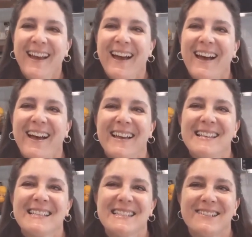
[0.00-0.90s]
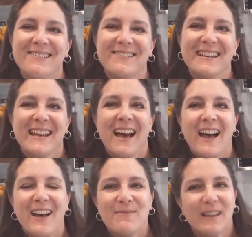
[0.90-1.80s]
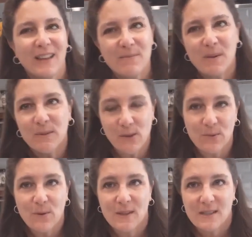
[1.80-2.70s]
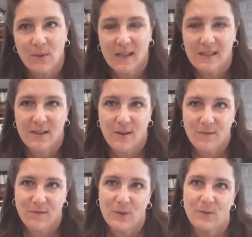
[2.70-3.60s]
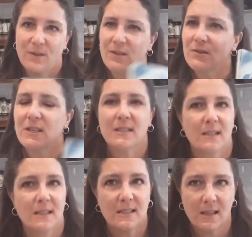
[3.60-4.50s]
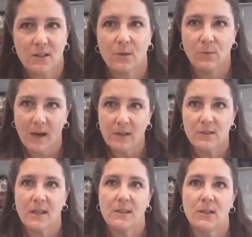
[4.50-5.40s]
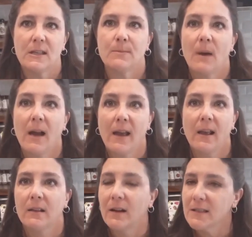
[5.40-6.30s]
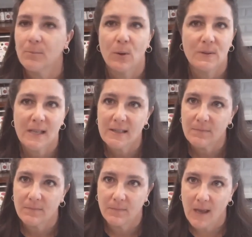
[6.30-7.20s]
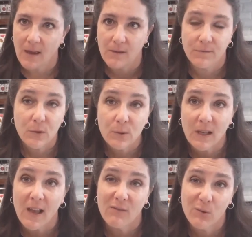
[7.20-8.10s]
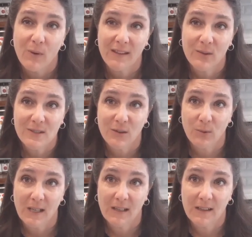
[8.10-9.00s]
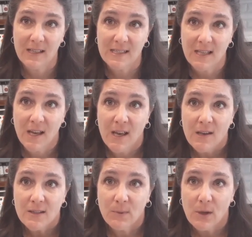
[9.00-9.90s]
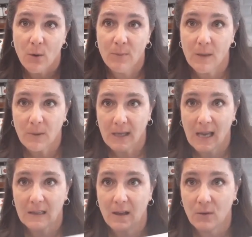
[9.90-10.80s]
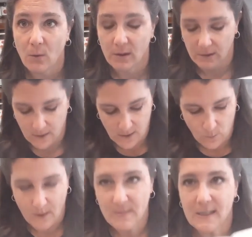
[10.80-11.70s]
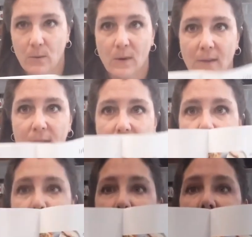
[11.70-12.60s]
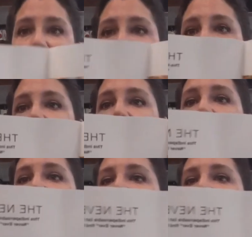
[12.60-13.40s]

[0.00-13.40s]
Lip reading: a lot of people don't know what's going into their food, or they're just in such a rush, they just buy lots of processed food. Have you read those ingredient lists? So when you open up our catalog or look on our website, we have this massive